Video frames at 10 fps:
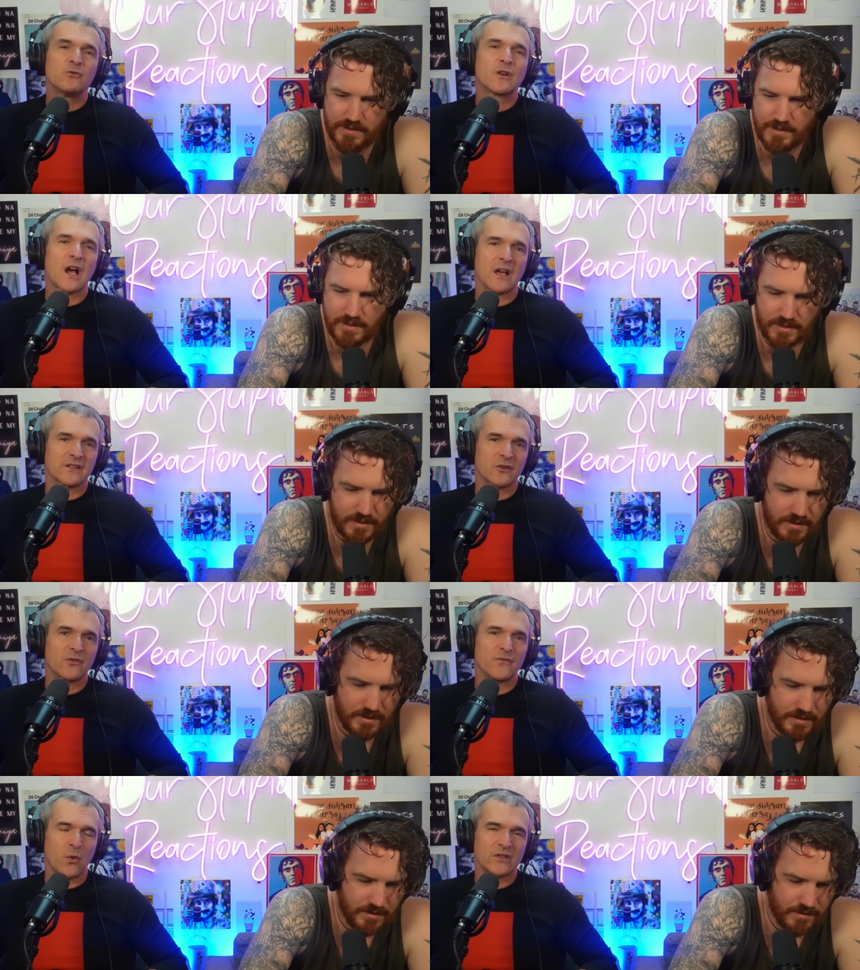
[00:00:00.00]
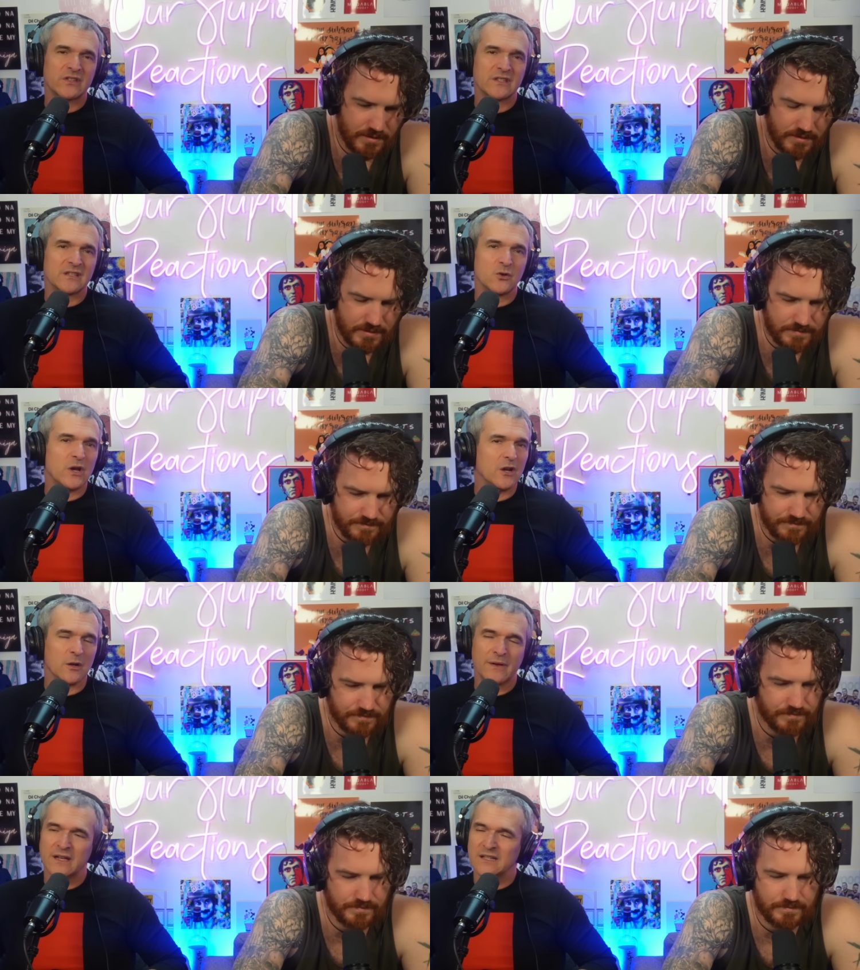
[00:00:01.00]
Speaker 1: would... you guys are the voices that you
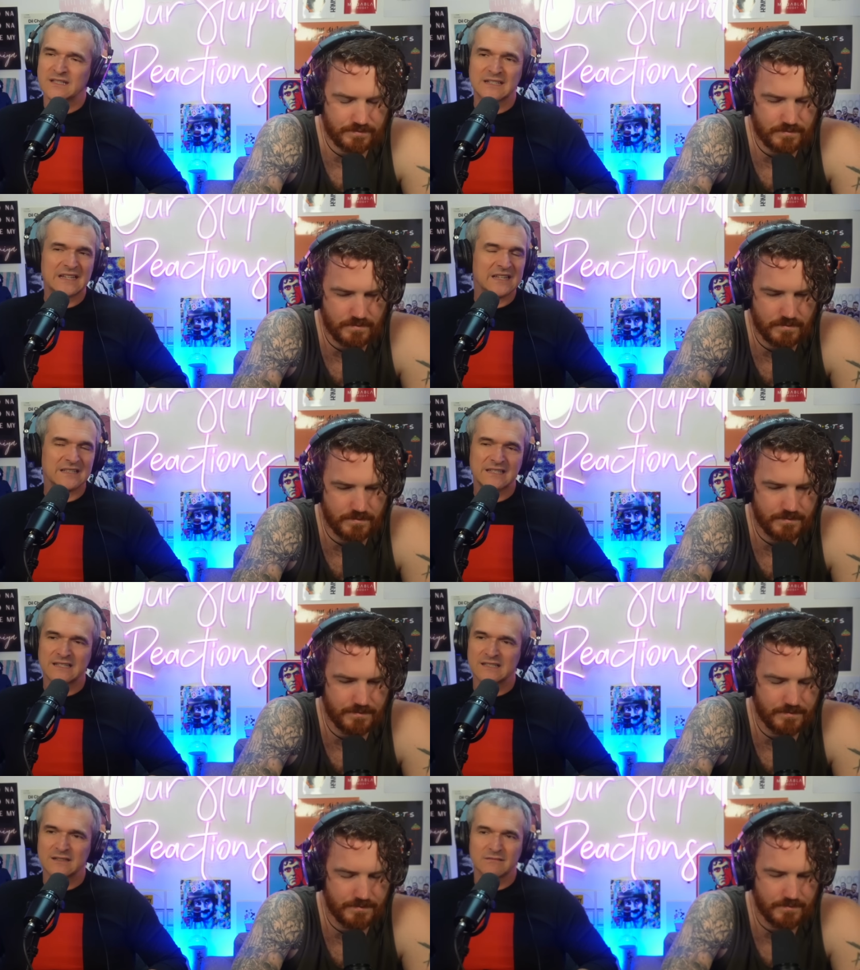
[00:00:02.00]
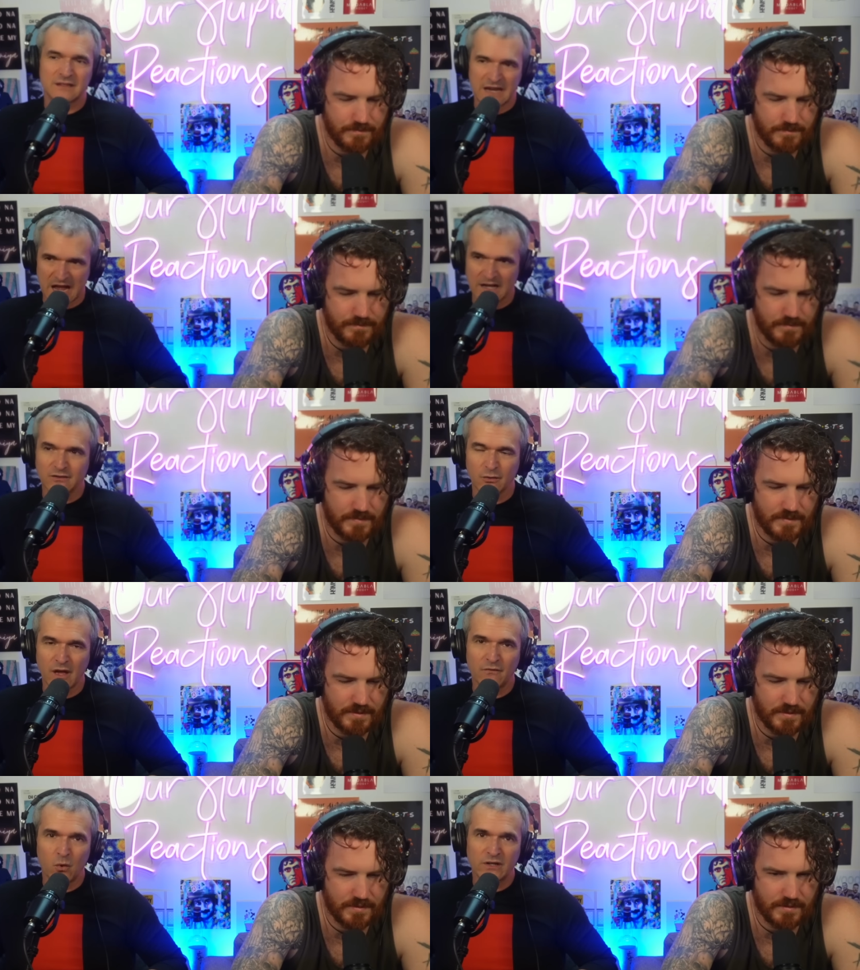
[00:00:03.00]
hear him, and it's an instant. Yeah, I
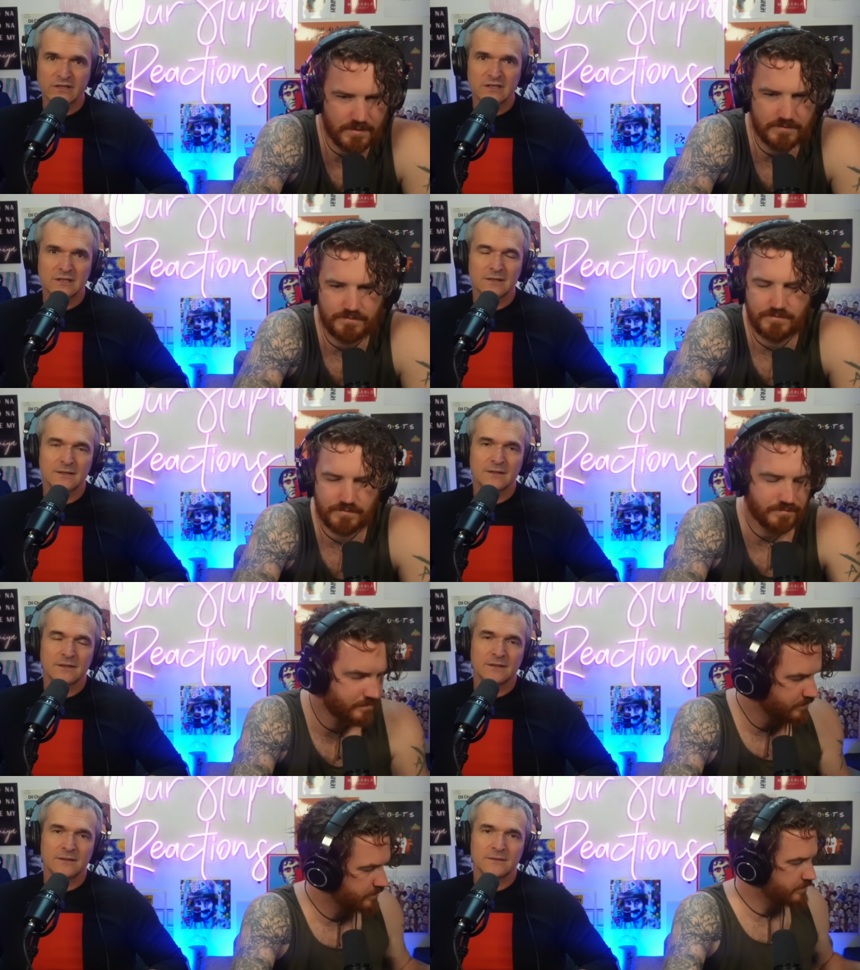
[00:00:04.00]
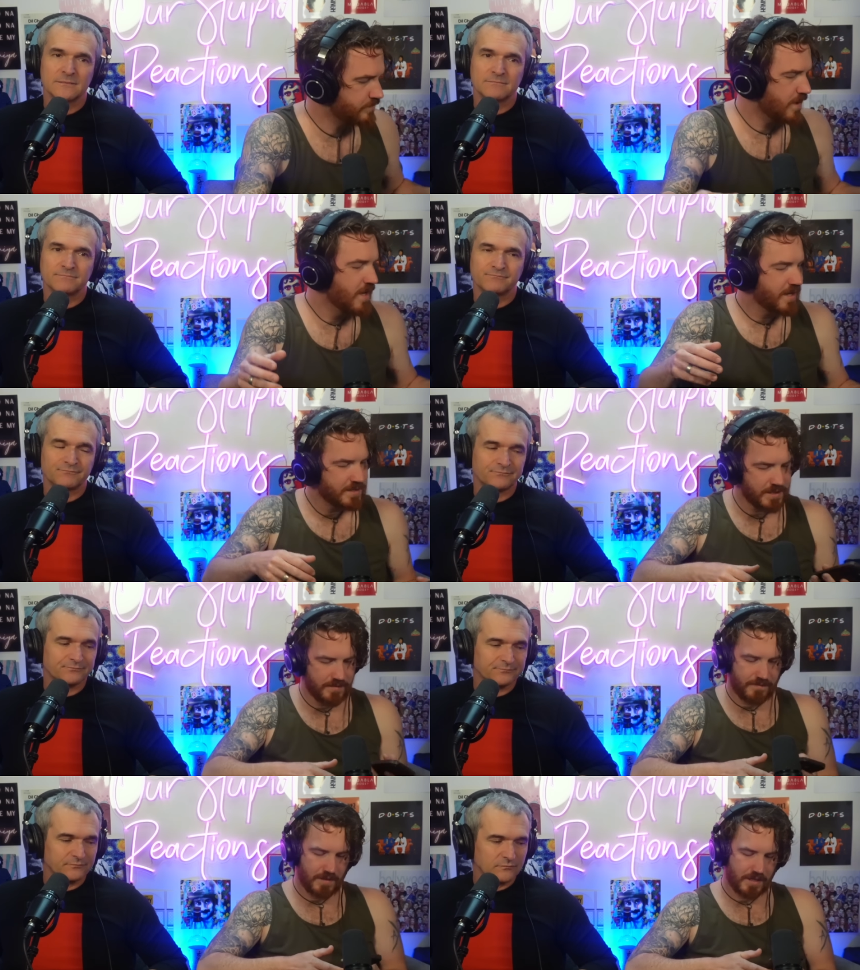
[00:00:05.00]
know that voice.
Speaker 2: Because
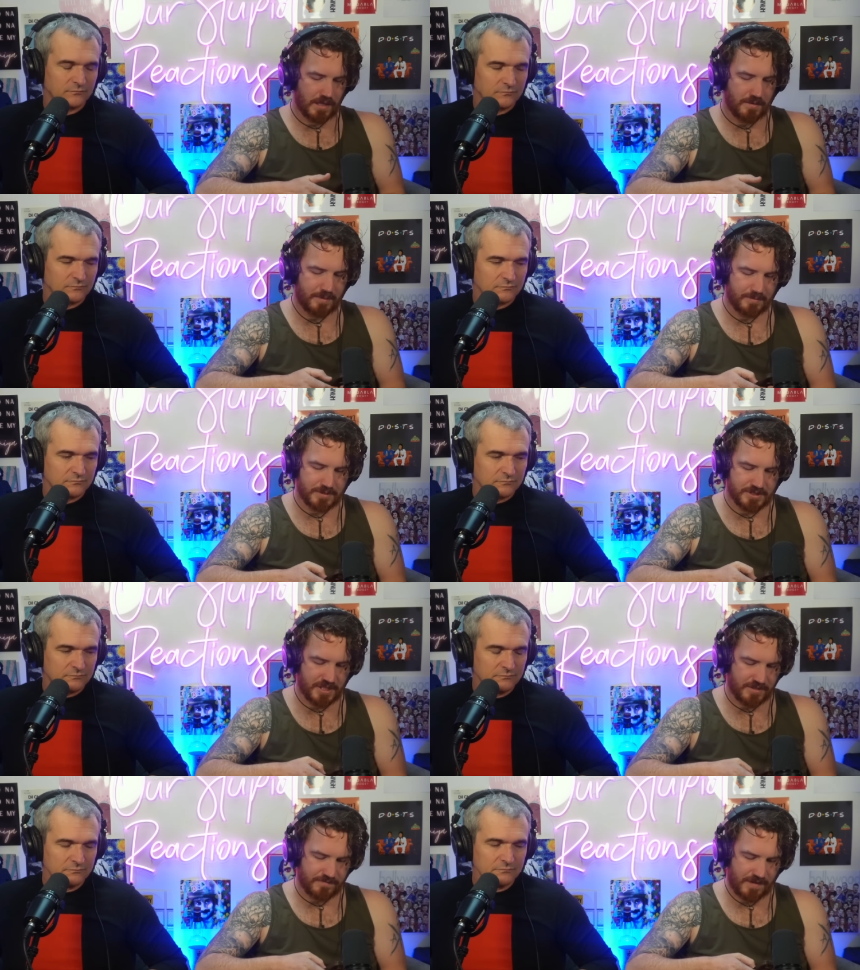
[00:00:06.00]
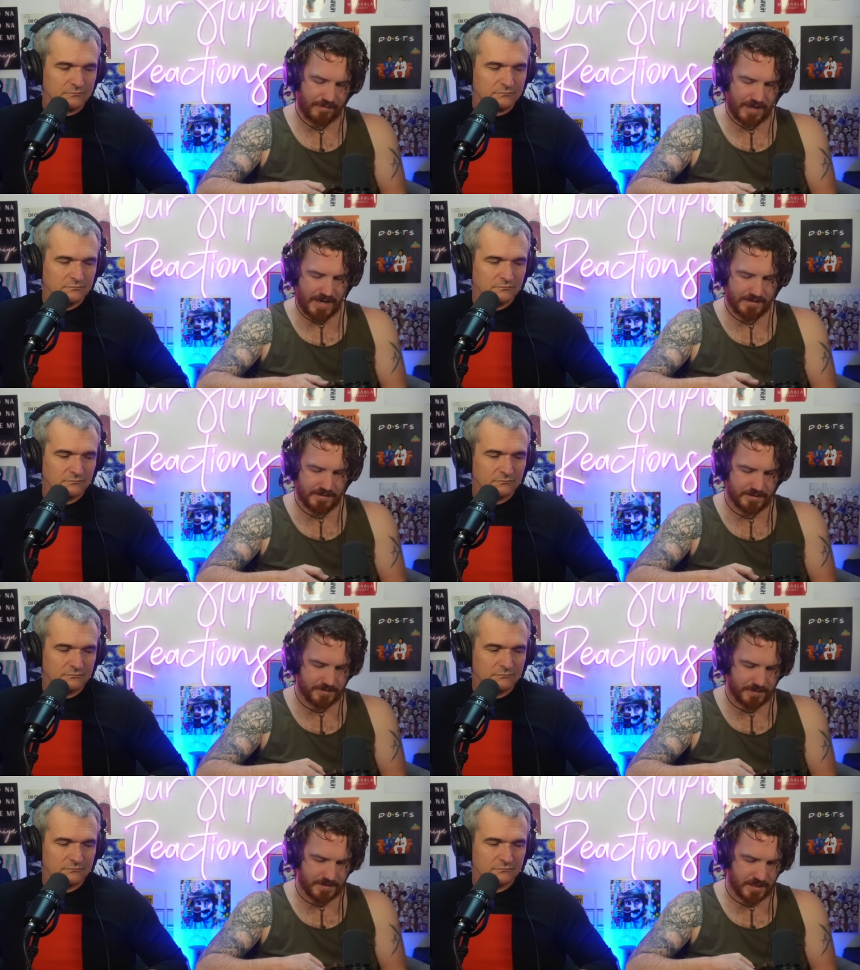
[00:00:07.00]
mm. I feel like a lot of people just say their favorite actor
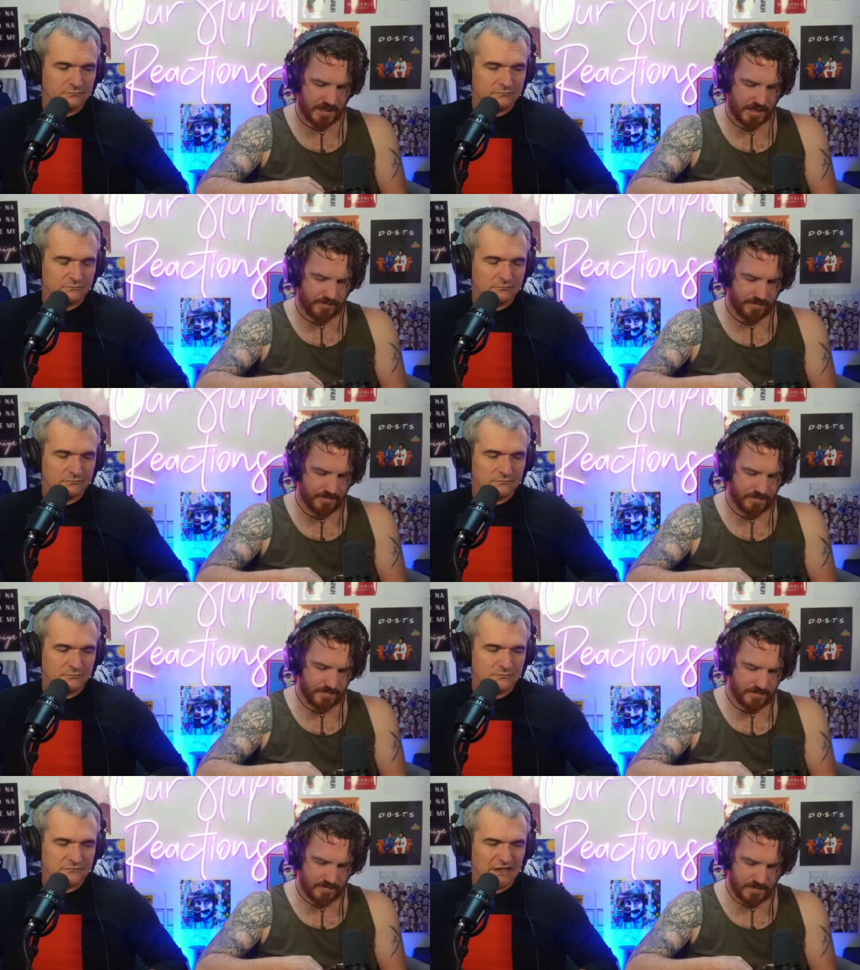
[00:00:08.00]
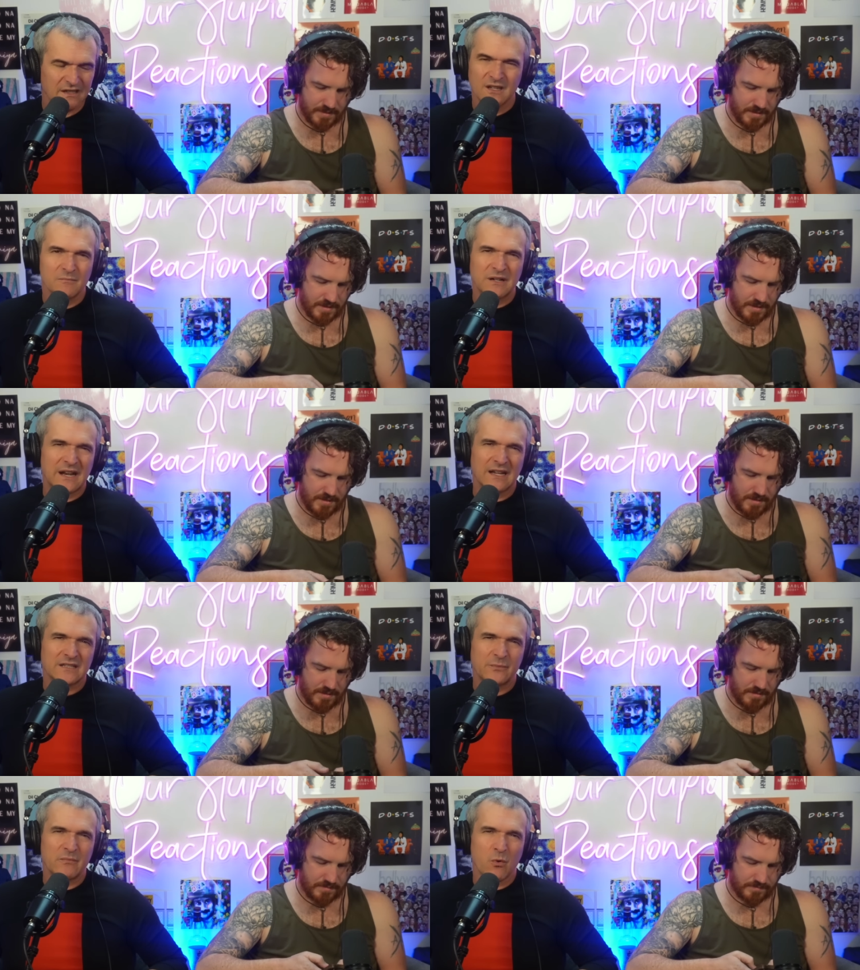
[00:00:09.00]
just because they love him. But it
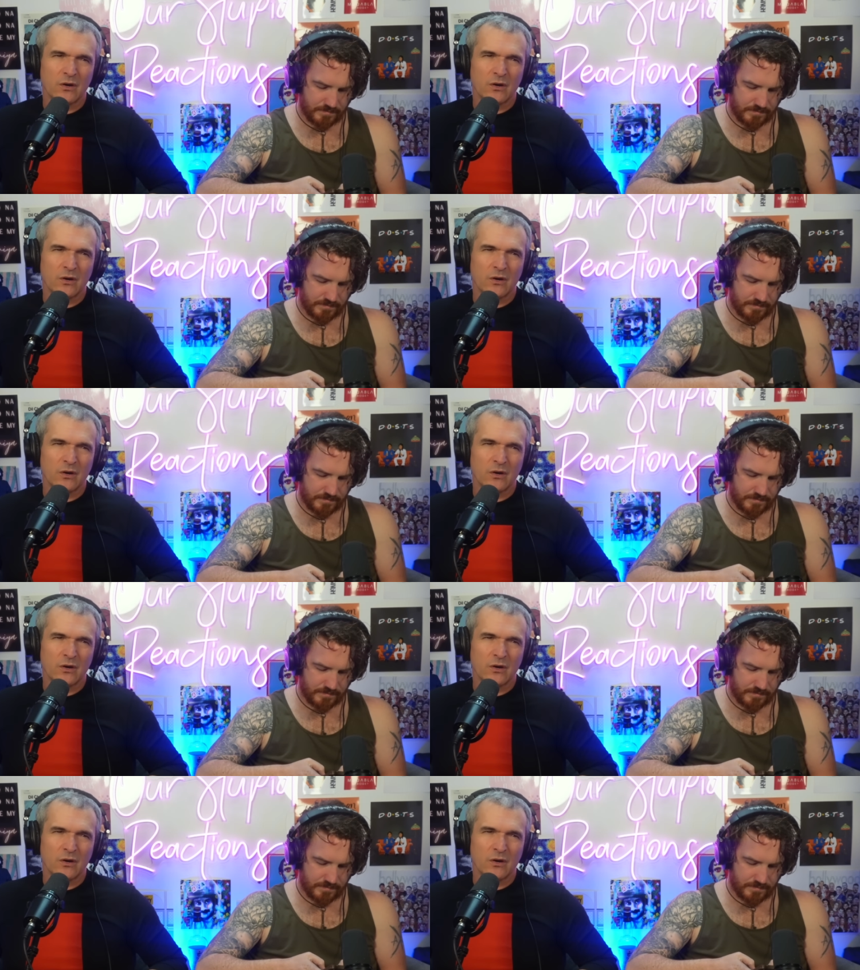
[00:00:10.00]
has to be